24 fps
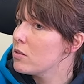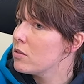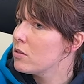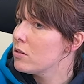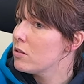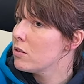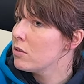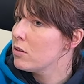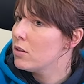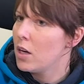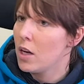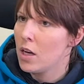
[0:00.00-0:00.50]

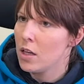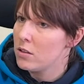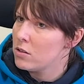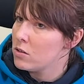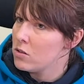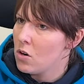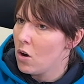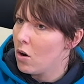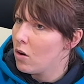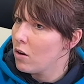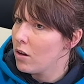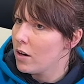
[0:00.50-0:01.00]
Mm -hmm. It's
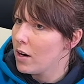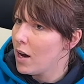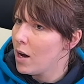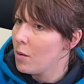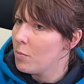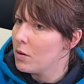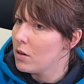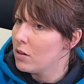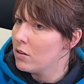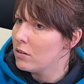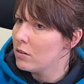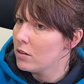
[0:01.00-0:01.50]
not going to
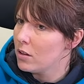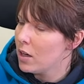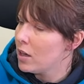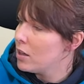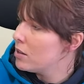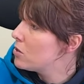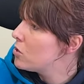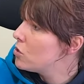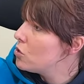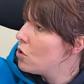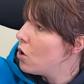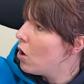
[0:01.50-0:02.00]
happen. Yeah.
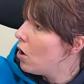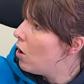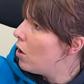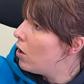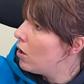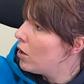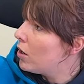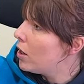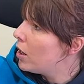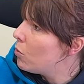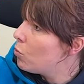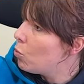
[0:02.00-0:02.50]
It's not.
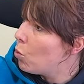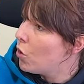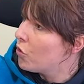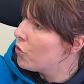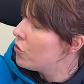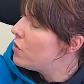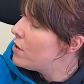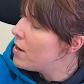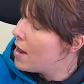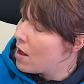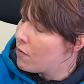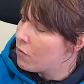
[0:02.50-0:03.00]
Uh, it was
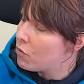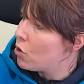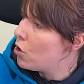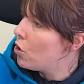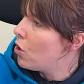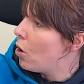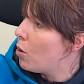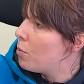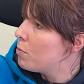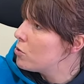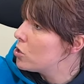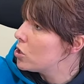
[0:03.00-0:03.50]
never an
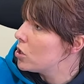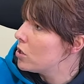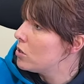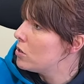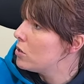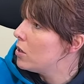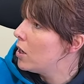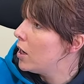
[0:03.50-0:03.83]
option.